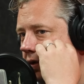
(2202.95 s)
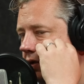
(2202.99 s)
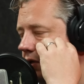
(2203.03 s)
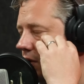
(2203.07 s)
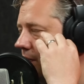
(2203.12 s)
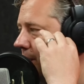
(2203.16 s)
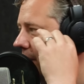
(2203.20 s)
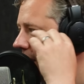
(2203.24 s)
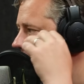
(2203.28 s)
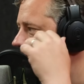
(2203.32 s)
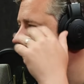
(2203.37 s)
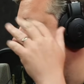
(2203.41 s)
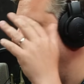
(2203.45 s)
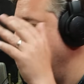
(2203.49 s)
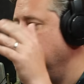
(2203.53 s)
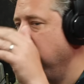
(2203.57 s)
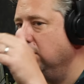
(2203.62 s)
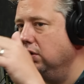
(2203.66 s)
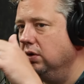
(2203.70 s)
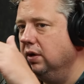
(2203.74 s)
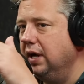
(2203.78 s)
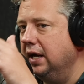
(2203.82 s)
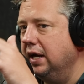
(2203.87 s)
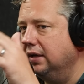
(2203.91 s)
So basically,
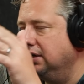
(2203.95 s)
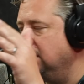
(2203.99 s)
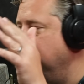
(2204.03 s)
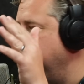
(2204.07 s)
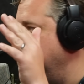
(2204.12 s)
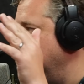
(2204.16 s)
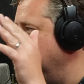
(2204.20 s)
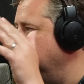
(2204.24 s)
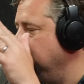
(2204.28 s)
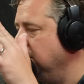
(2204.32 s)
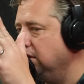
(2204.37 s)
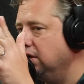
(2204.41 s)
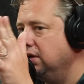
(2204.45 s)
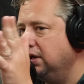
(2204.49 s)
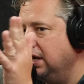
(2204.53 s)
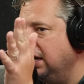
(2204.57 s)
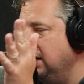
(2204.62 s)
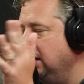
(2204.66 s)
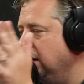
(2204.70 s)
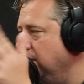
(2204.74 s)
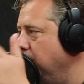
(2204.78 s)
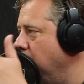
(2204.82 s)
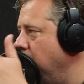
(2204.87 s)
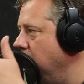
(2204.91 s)
he couldn't get the
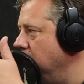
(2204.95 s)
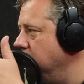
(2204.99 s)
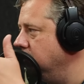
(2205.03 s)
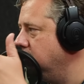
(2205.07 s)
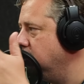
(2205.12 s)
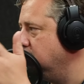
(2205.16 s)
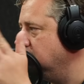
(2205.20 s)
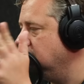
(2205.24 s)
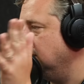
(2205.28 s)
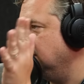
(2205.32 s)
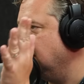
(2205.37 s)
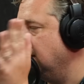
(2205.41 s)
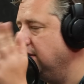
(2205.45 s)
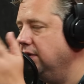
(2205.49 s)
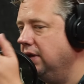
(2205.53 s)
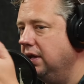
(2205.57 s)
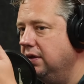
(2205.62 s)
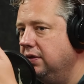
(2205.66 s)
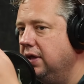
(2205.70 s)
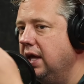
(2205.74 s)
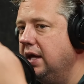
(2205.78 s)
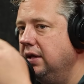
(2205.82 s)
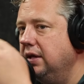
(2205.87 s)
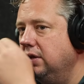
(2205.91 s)
deal he wanted, and
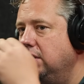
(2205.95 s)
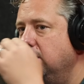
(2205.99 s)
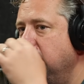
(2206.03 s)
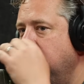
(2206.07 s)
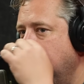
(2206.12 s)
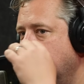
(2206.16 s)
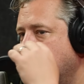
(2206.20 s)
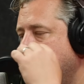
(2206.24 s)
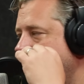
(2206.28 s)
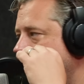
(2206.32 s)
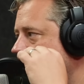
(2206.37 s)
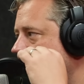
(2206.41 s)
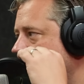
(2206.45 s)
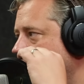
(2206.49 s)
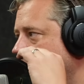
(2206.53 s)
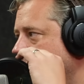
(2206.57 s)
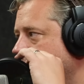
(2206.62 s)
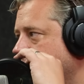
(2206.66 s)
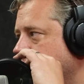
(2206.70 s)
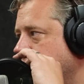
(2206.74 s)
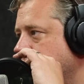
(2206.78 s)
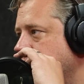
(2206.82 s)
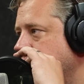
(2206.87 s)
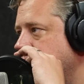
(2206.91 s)
then they do an extra
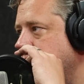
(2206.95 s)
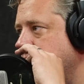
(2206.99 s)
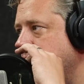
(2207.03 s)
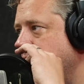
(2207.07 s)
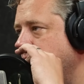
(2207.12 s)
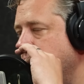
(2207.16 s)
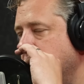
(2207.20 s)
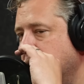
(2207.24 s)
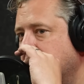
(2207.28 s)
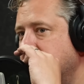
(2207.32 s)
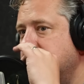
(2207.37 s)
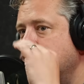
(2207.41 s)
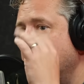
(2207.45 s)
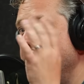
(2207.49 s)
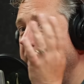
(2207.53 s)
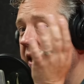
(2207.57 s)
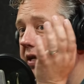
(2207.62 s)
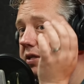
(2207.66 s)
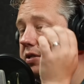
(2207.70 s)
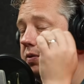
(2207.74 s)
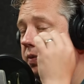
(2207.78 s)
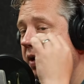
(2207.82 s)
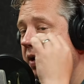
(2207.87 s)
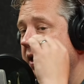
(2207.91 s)
week, and so
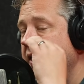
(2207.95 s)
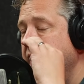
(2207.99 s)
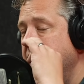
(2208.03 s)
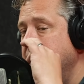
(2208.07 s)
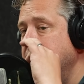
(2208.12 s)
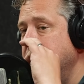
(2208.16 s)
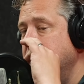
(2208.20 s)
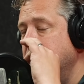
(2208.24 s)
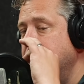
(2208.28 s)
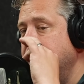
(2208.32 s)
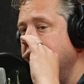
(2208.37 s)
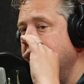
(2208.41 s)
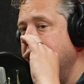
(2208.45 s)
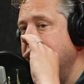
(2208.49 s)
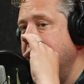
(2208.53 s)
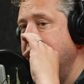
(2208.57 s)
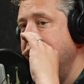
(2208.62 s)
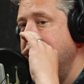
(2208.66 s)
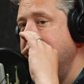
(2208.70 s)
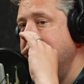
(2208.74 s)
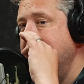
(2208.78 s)
that's why he ended up there.